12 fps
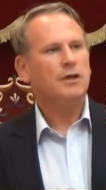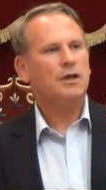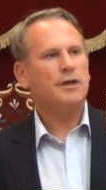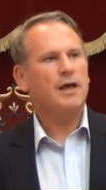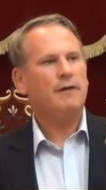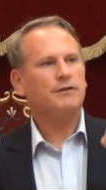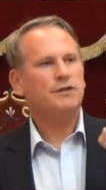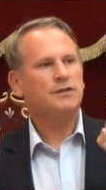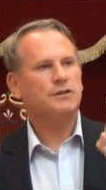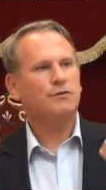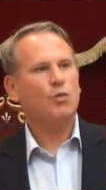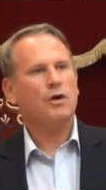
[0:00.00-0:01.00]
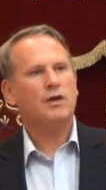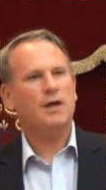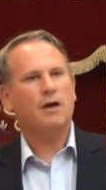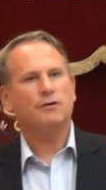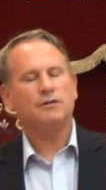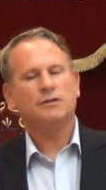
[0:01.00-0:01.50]
and I have to work
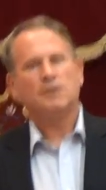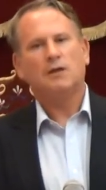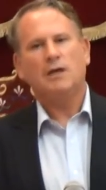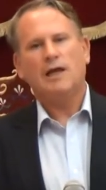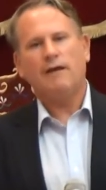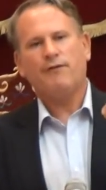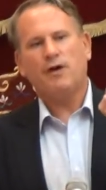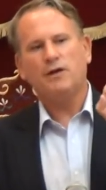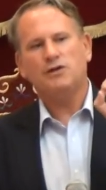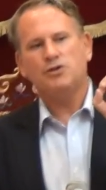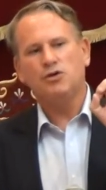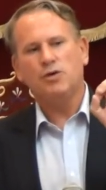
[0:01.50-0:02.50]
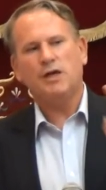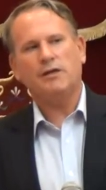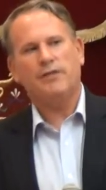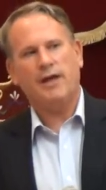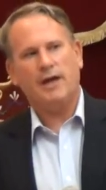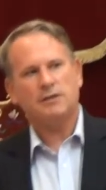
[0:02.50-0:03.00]
out, if I do
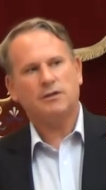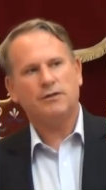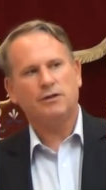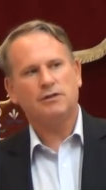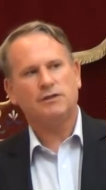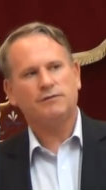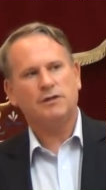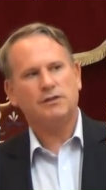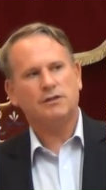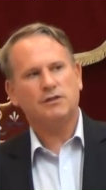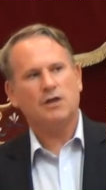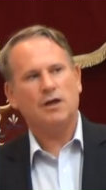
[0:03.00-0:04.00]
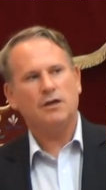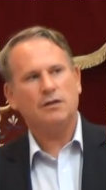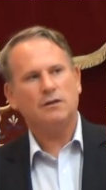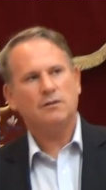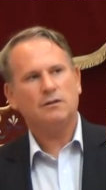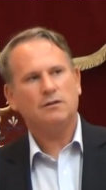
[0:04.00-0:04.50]
hit that and those civilians die,
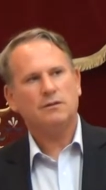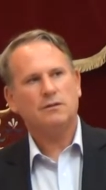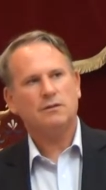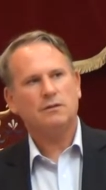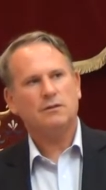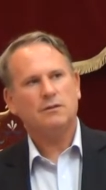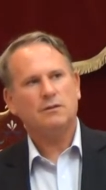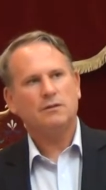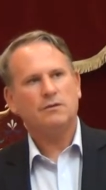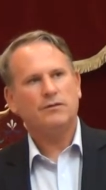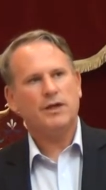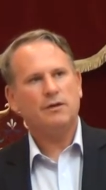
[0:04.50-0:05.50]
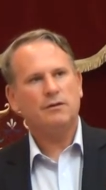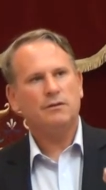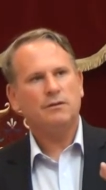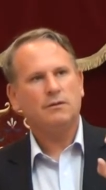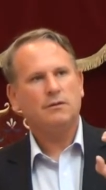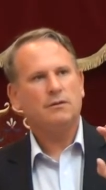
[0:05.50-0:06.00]

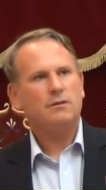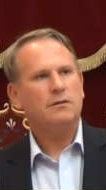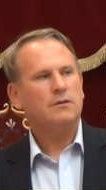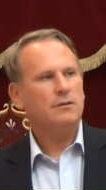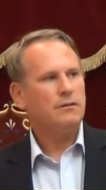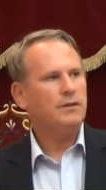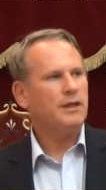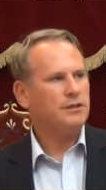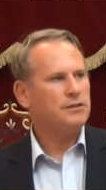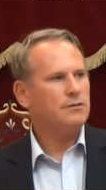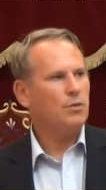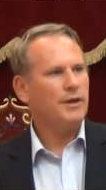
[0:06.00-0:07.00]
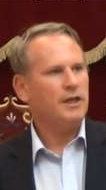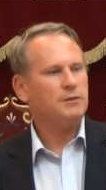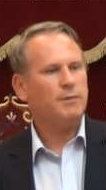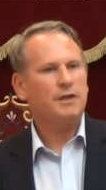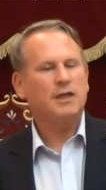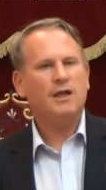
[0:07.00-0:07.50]
then that's one
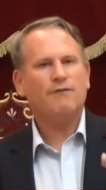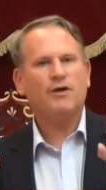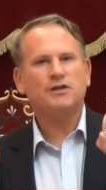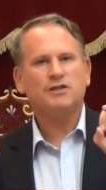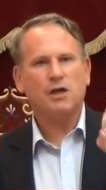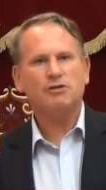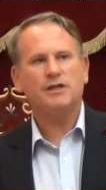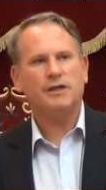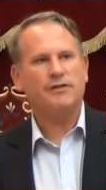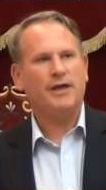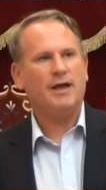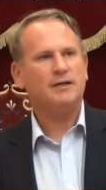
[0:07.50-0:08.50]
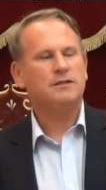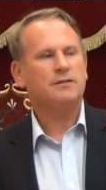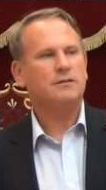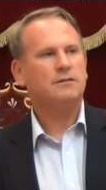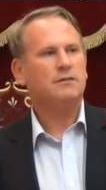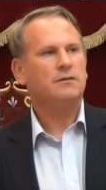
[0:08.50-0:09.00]
aspect. If I don't hit that
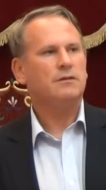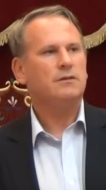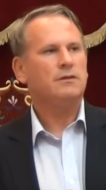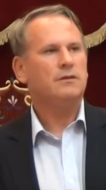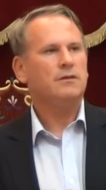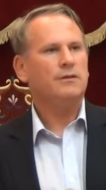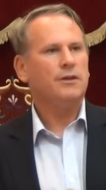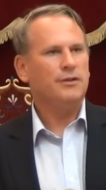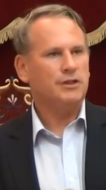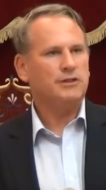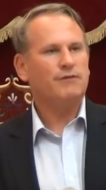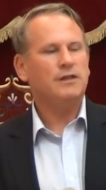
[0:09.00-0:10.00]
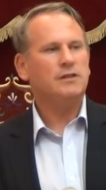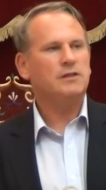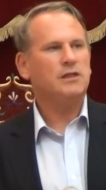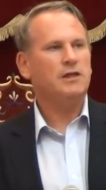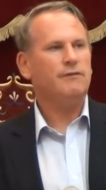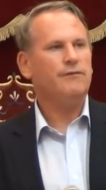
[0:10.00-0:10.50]
and the
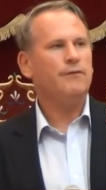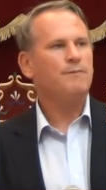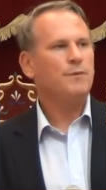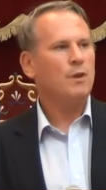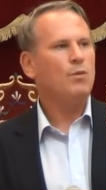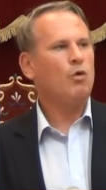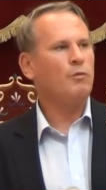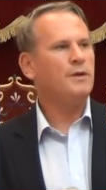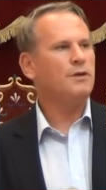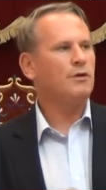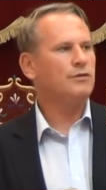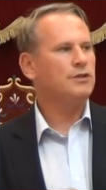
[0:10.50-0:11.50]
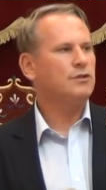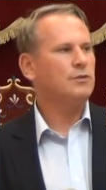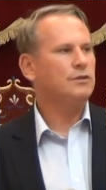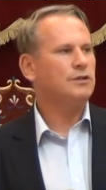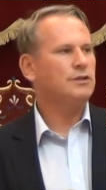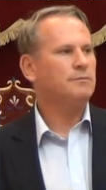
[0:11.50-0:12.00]
civilians live, what will be the
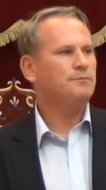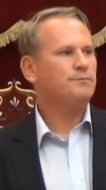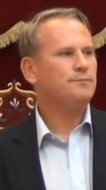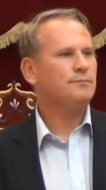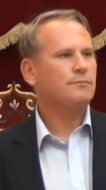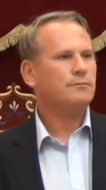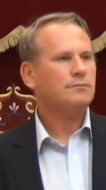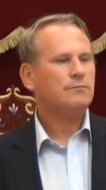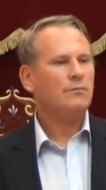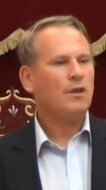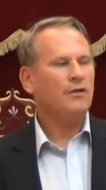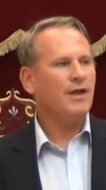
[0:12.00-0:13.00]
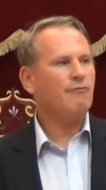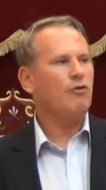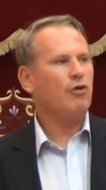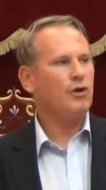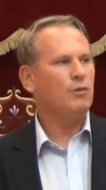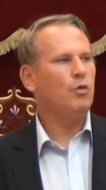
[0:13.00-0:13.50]
consequences? That
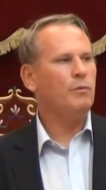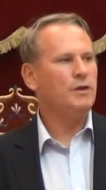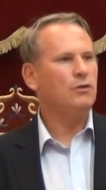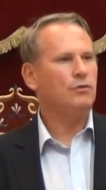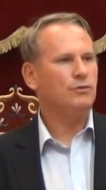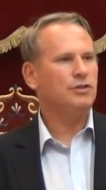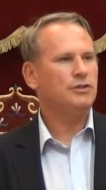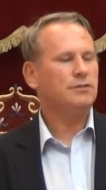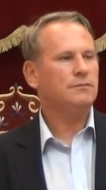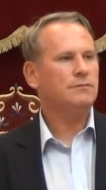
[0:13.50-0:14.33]
rocket will be launched.